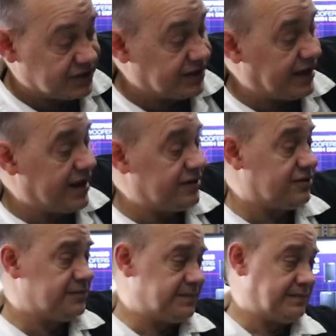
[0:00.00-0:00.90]
looking
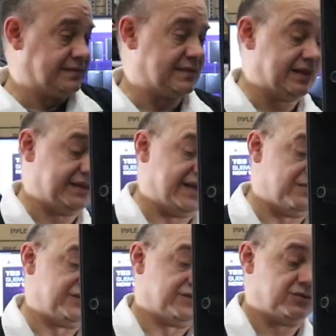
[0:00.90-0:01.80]
handle. That
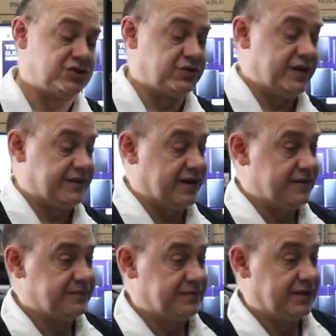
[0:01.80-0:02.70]
was straight
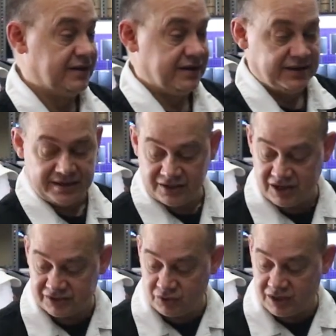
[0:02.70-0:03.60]
there.
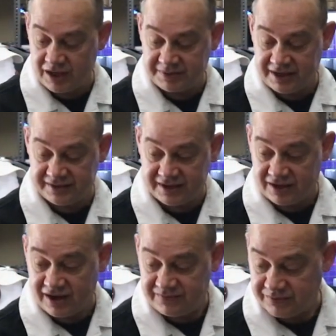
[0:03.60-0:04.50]
Not too complicated to
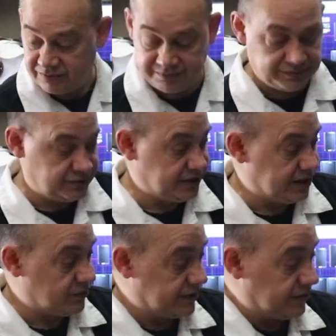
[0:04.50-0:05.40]
take off. We'll
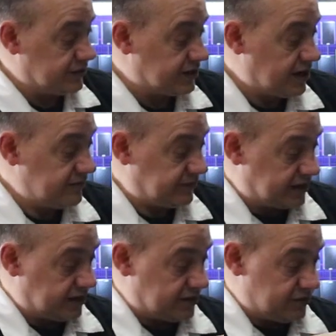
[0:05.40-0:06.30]
yank one of those off,
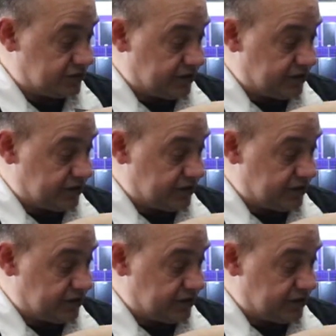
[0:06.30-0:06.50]
take a closer